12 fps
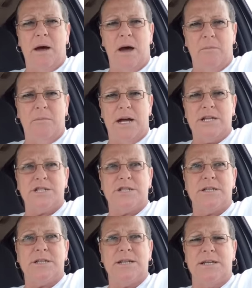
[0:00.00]
how much
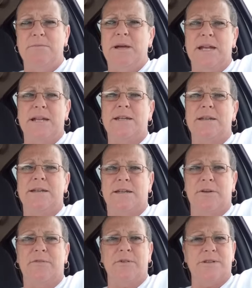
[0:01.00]
he made a
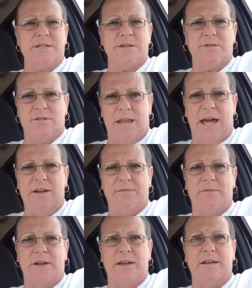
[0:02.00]
difference in her
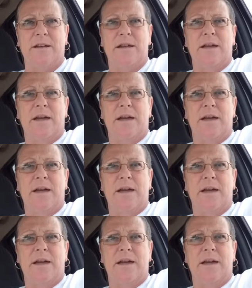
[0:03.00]
life and